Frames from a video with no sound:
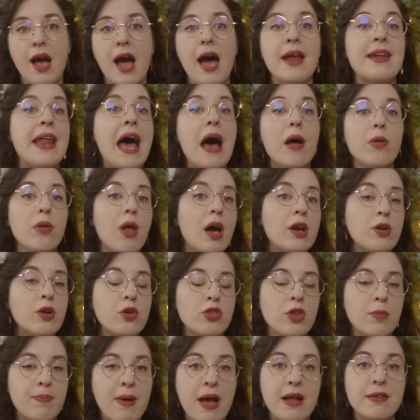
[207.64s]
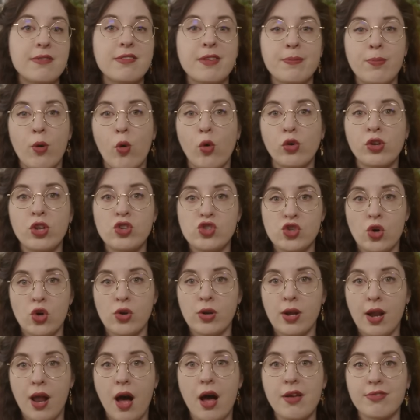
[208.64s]
An outline on the bed supported
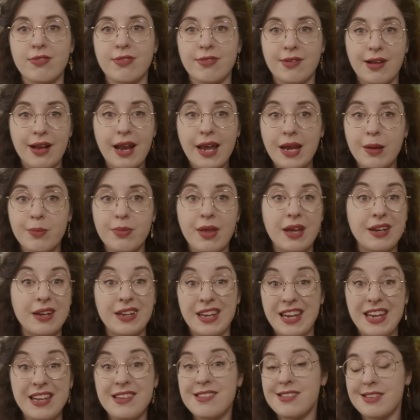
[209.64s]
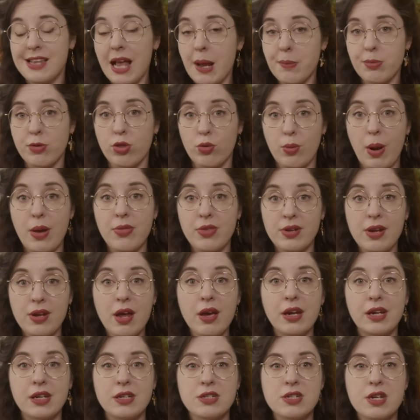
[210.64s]
John Larson's claim that he slept throughout the
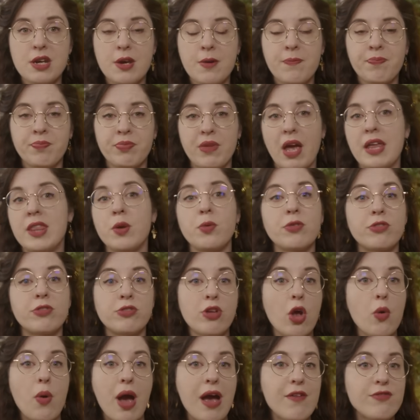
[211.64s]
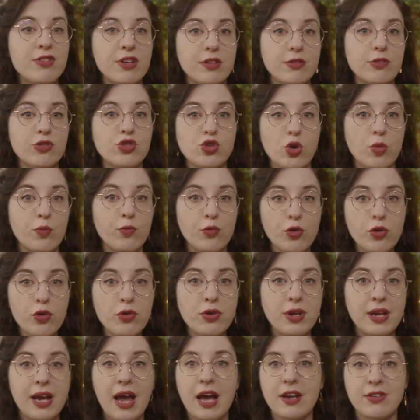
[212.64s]
night, and there was no evidence John
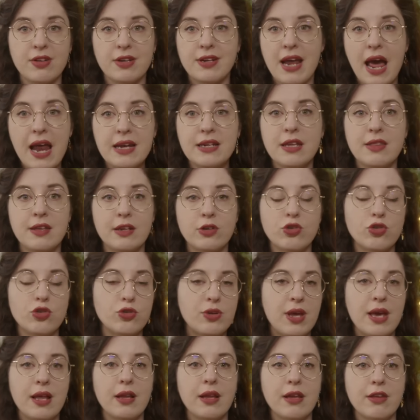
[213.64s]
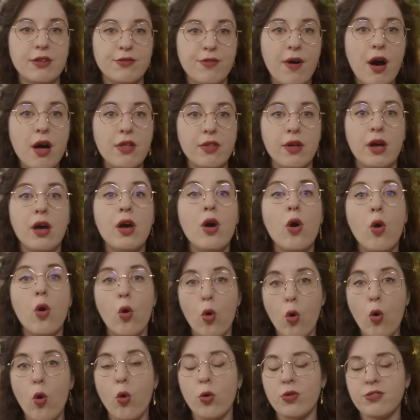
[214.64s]
Rooney had done anything to kill his father
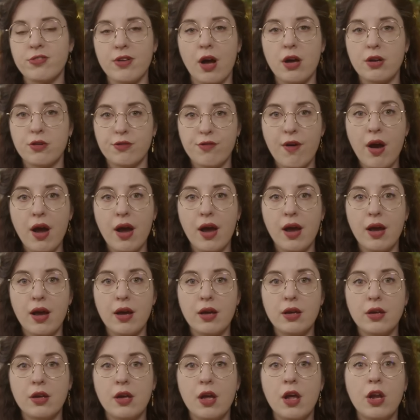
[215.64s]
or start a fire.